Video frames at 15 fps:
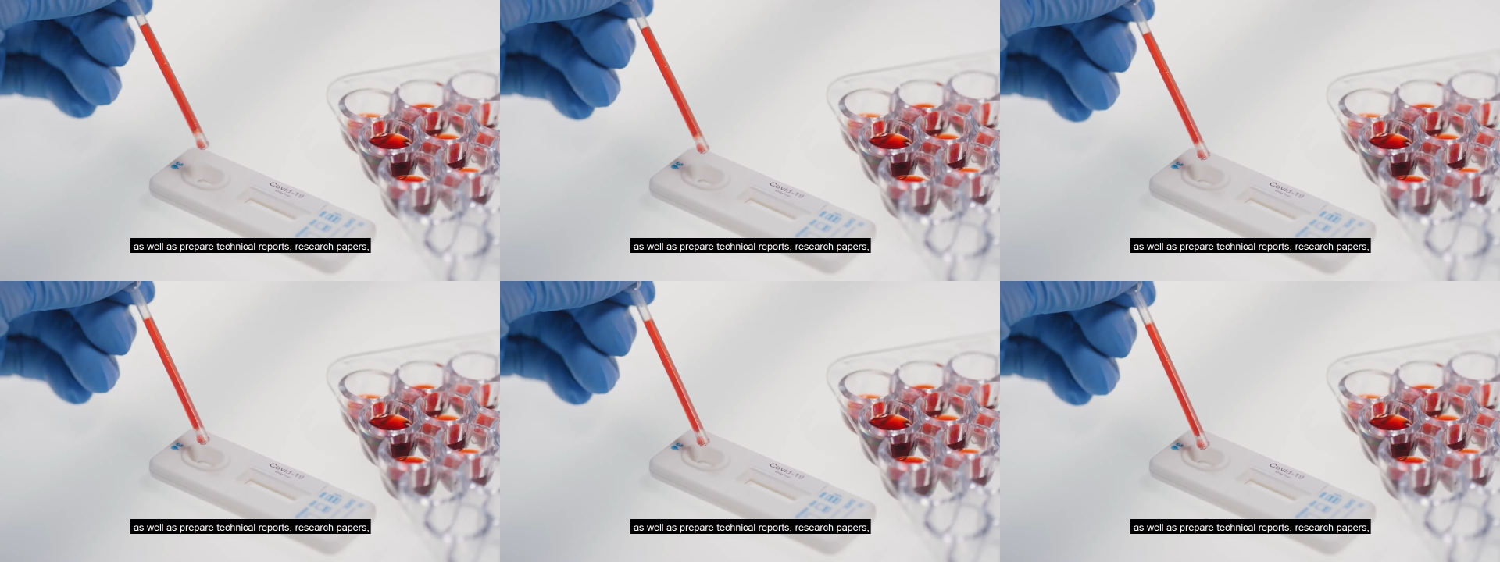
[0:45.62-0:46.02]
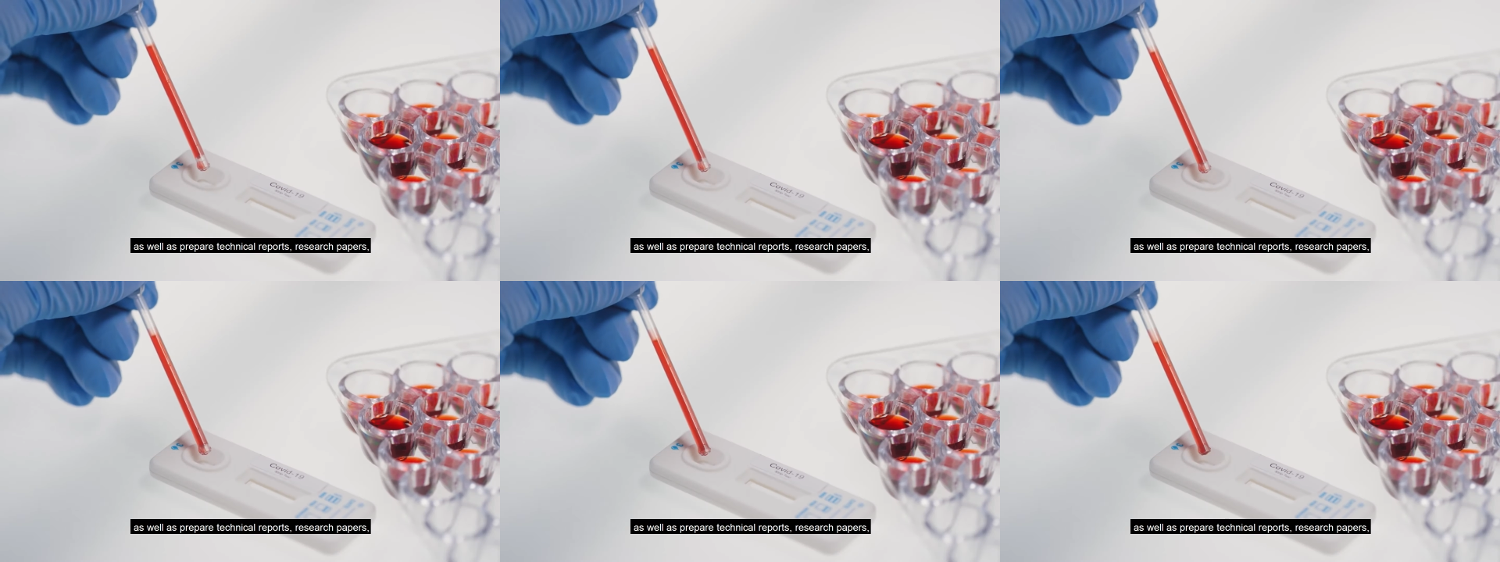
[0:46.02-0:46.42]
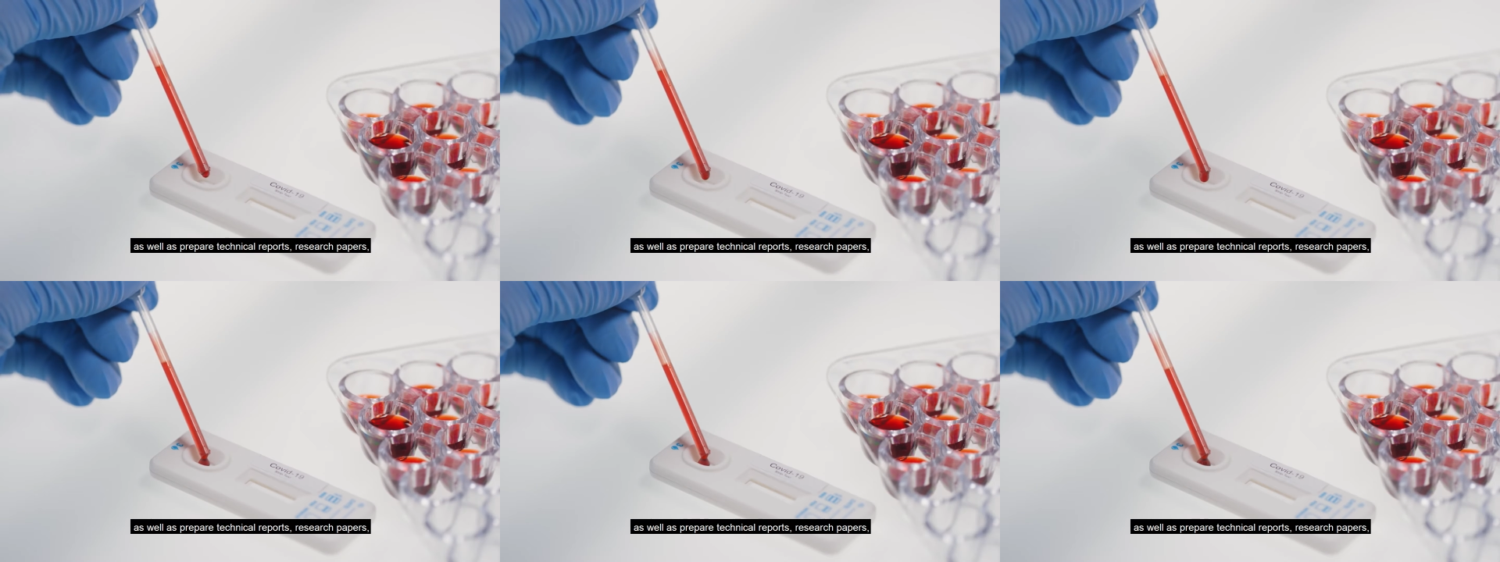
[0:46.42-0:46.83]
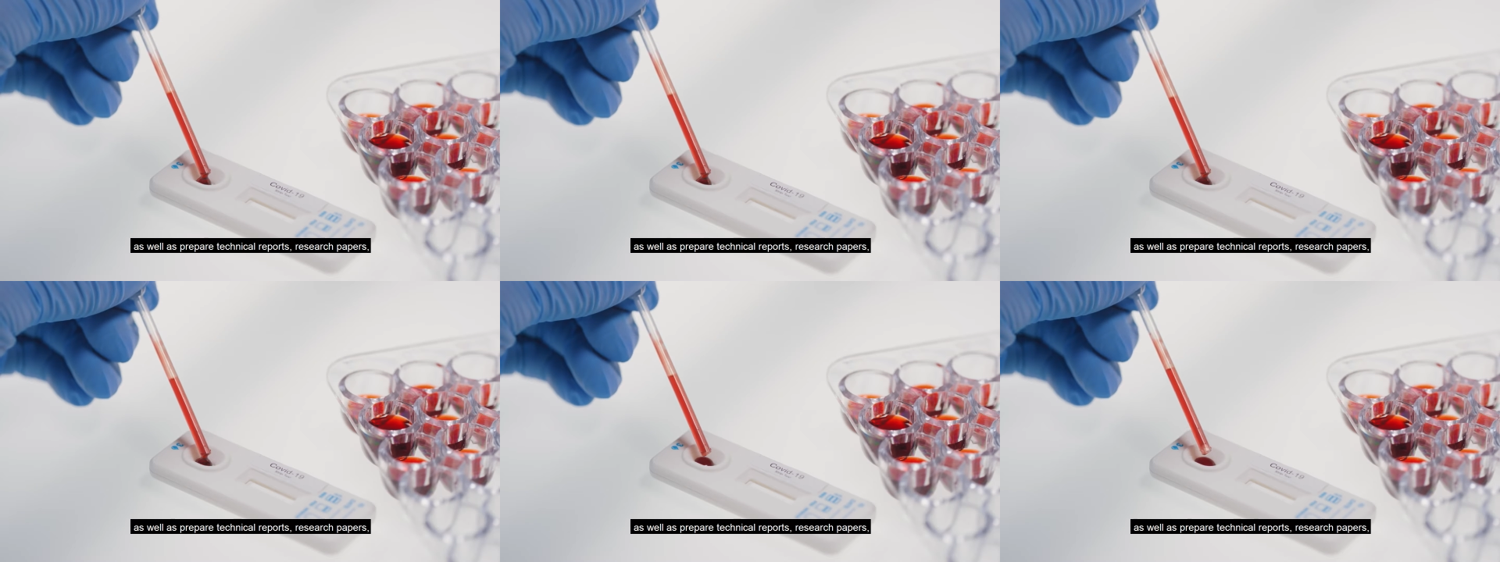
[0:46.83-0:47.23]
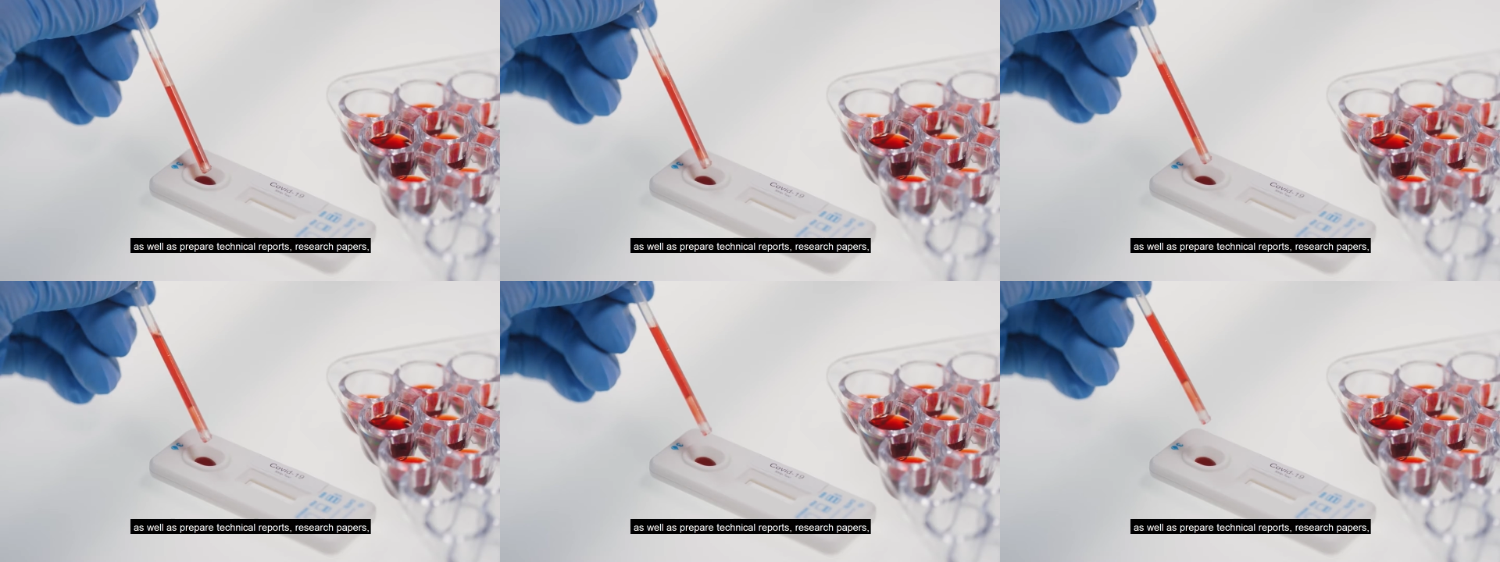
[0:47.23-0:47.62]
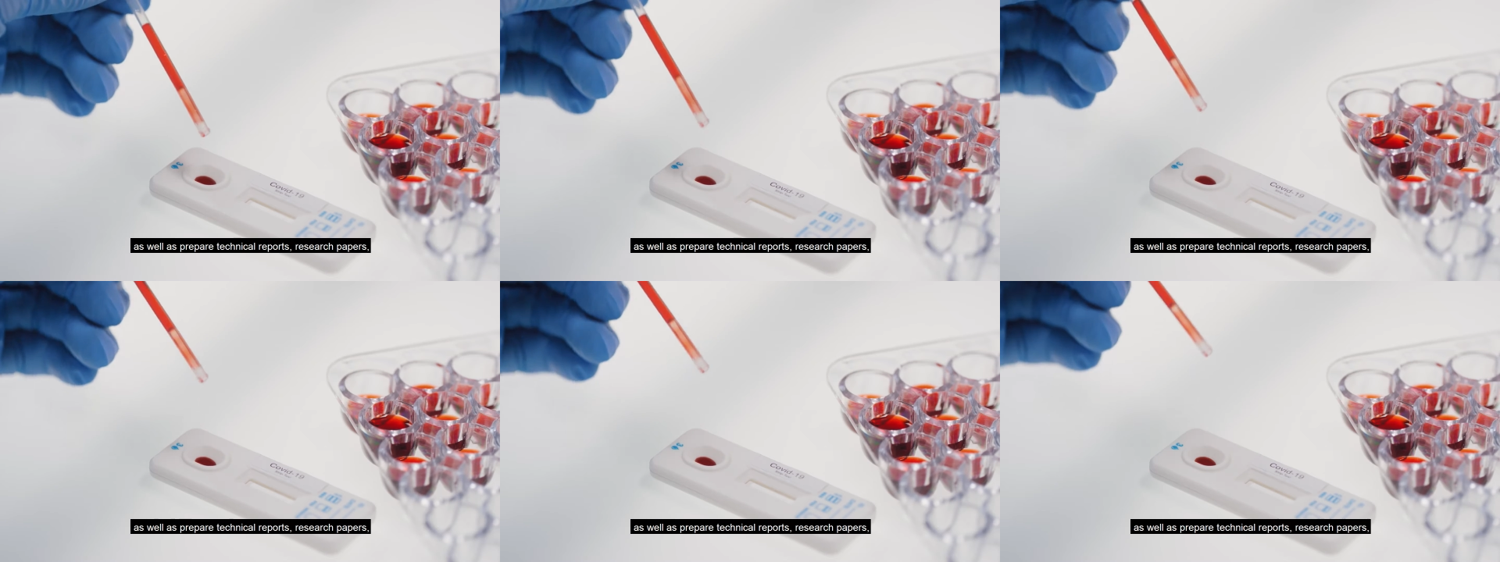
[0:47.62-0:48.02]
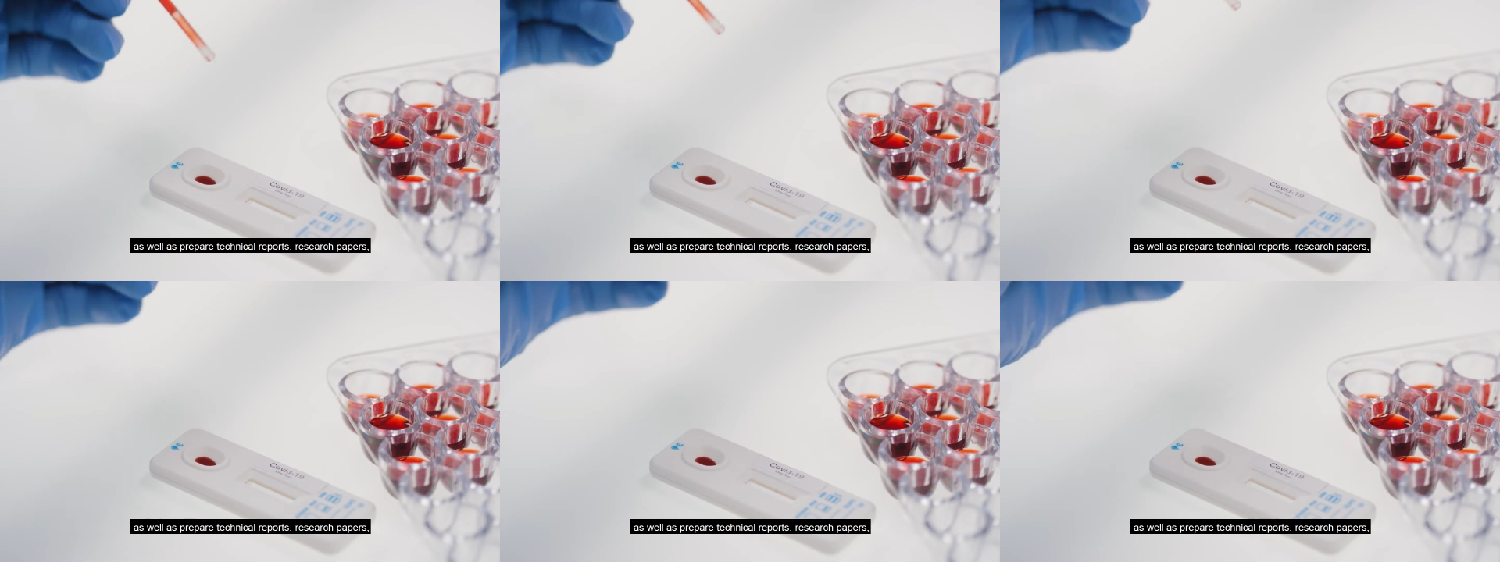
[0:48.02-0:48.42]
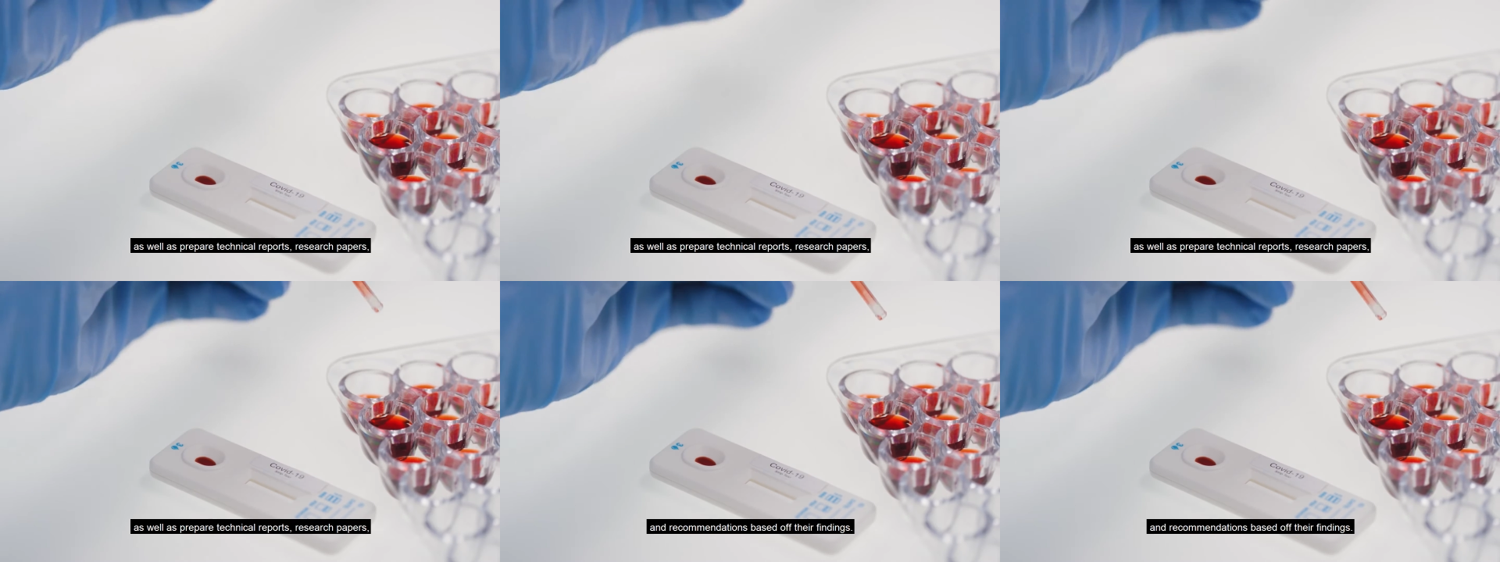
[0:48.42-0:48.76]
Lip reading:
No face is visible, so there are no lips to read.